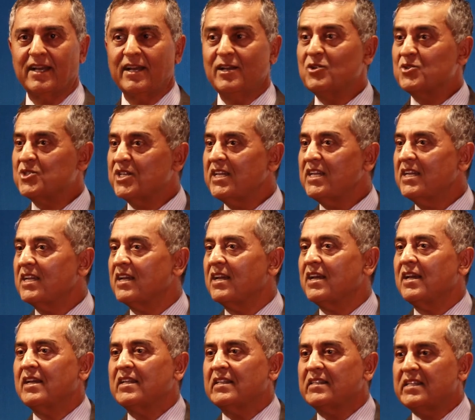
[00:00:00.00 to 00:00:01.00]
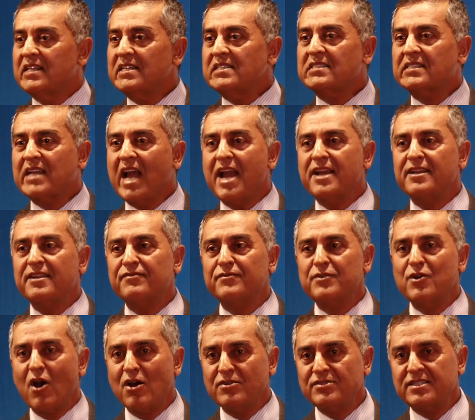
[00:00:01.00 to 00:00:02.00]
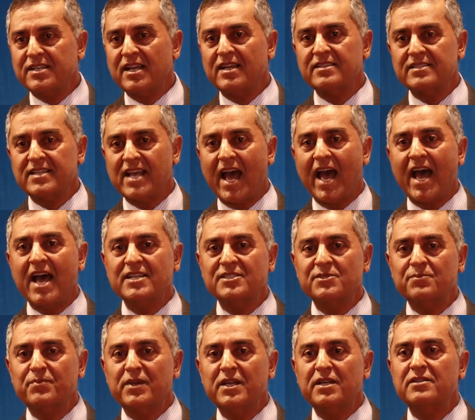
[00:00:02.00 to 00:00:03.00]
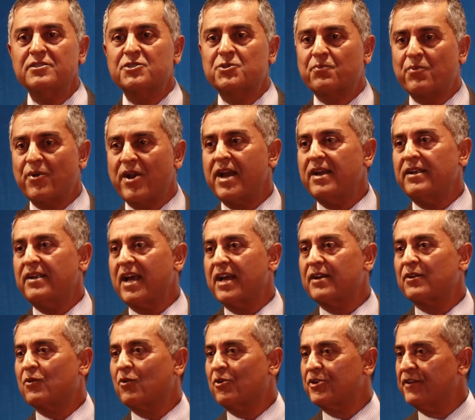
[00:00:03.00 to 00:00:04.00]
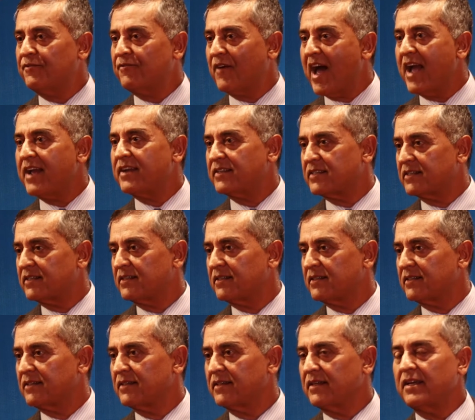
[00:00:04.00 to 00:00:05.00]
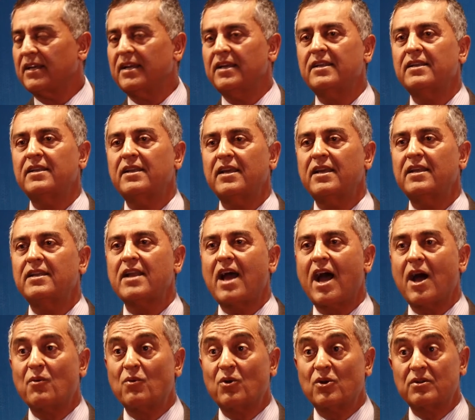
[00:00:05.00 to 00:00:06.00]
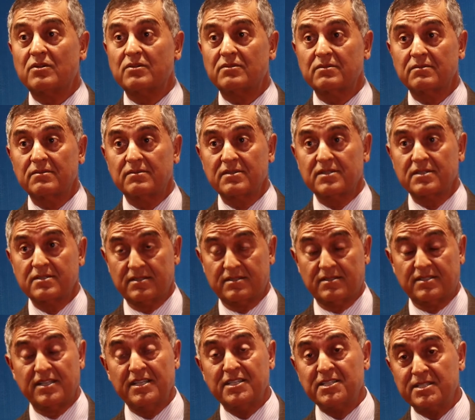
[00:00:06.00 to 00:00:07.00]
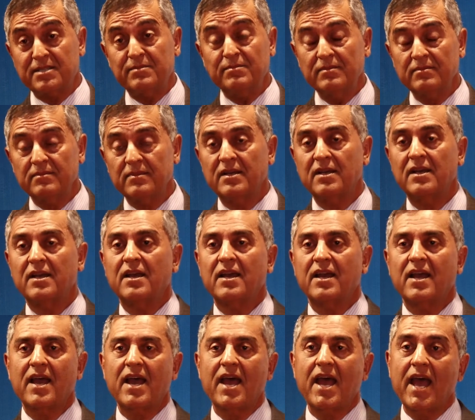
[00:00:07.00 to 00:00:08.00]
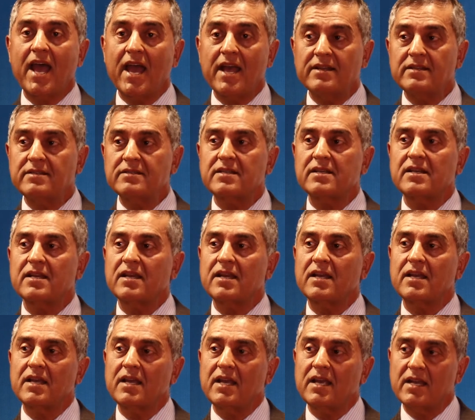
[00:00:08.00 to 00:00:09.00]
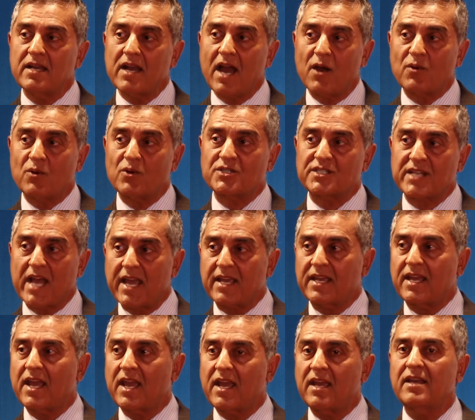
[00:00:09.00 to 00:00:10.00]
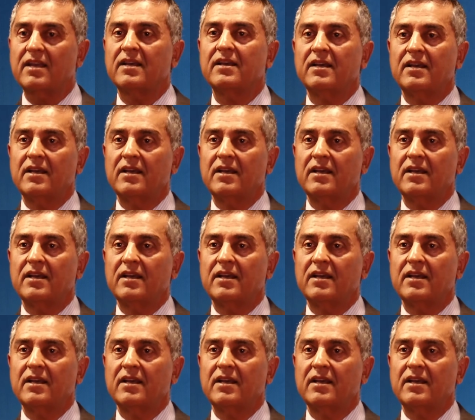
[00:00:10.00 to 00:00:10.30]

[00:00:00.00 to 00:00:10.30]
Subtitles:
You see, this kind of nonsense has been spread and codified in our system and in our psyche.